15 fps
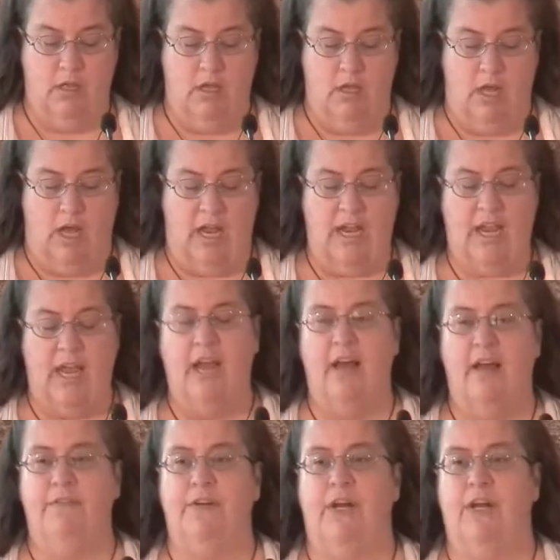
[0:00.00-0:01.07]
I
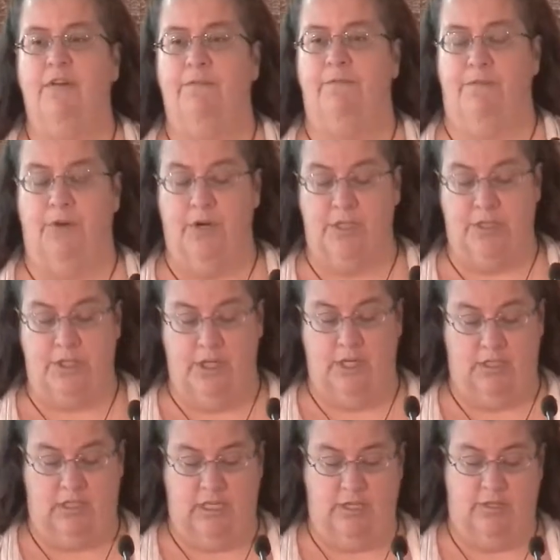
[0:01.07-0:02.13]
have
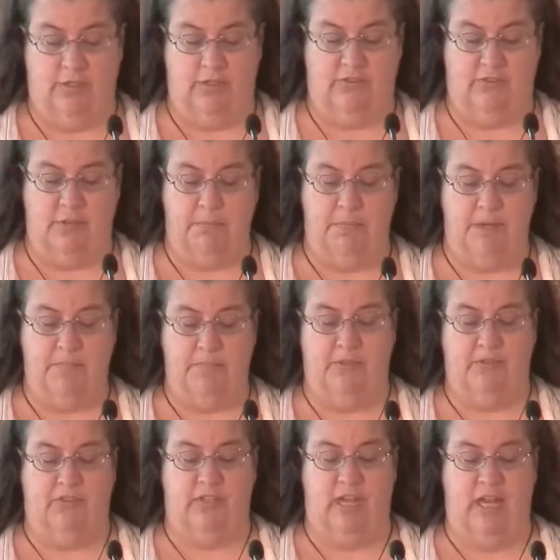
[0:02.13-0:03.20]
unfortunately heard some people
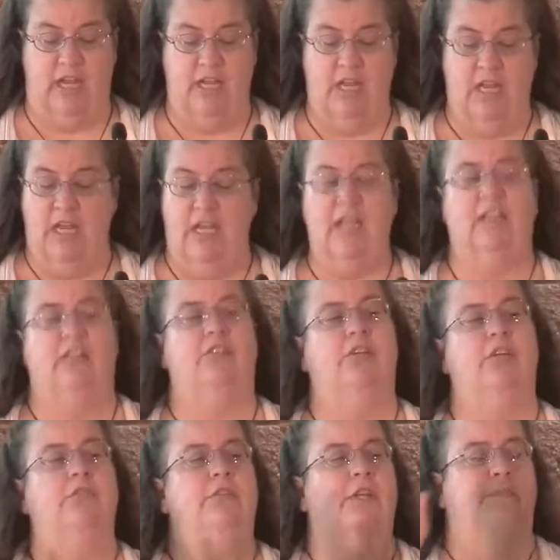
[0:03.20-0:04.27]
say it's
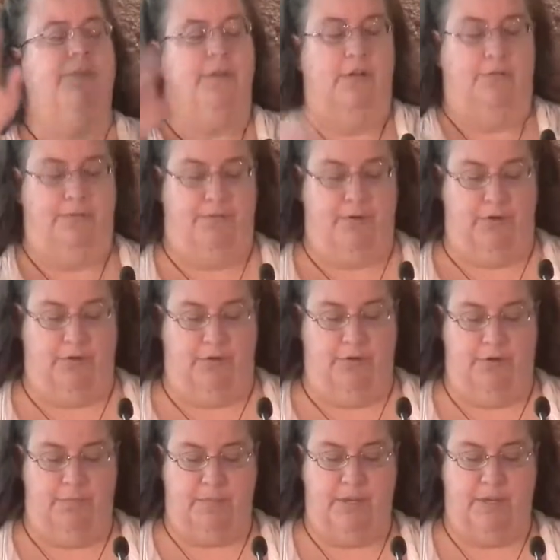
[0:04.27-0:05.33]
too difficult for
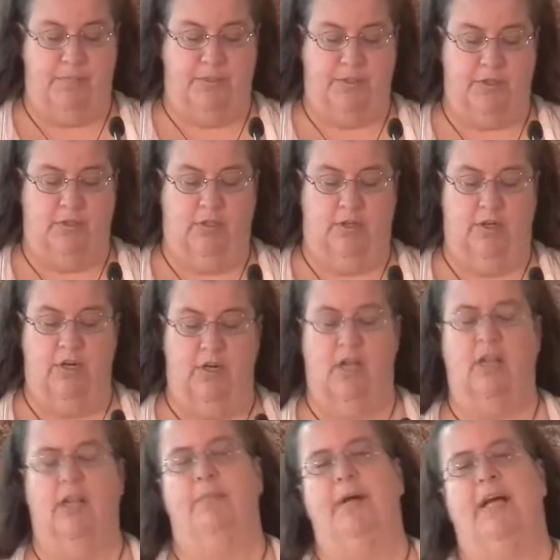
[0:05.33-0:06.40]
older people to learn
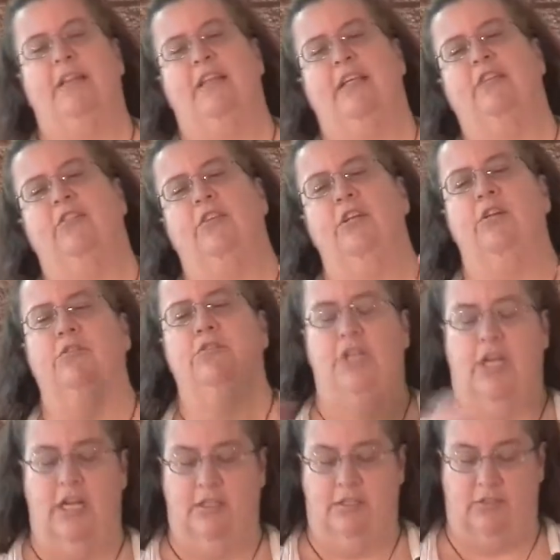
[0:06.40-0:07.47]
all about these new
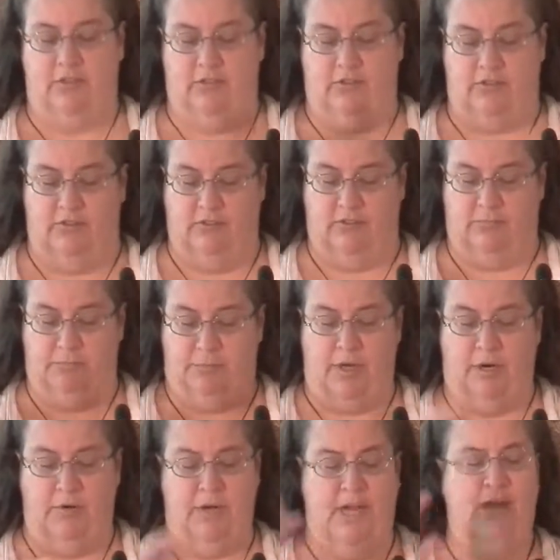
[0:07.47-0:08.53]
genders and
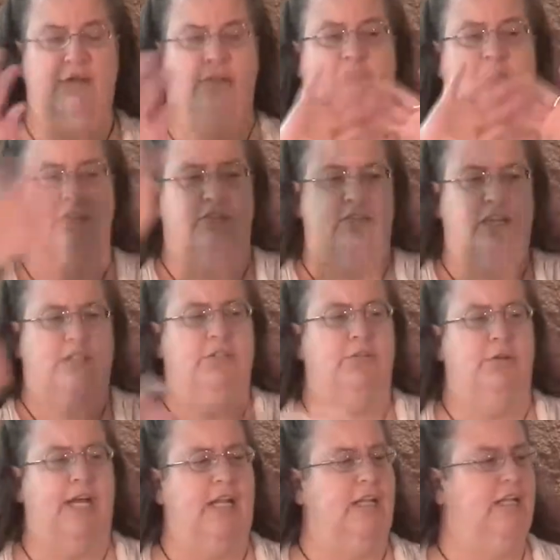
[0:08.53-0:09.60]
pronouns and
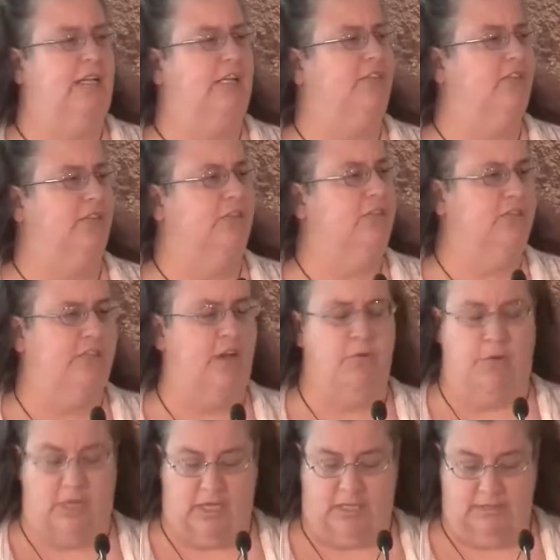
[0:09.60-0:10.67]
sexualities and so
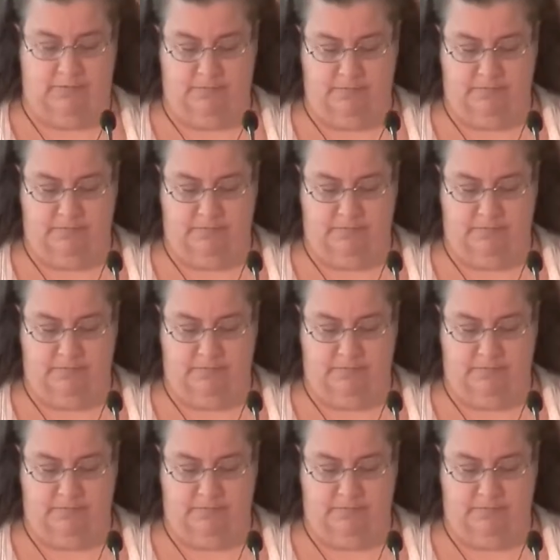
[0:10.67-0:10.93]
on.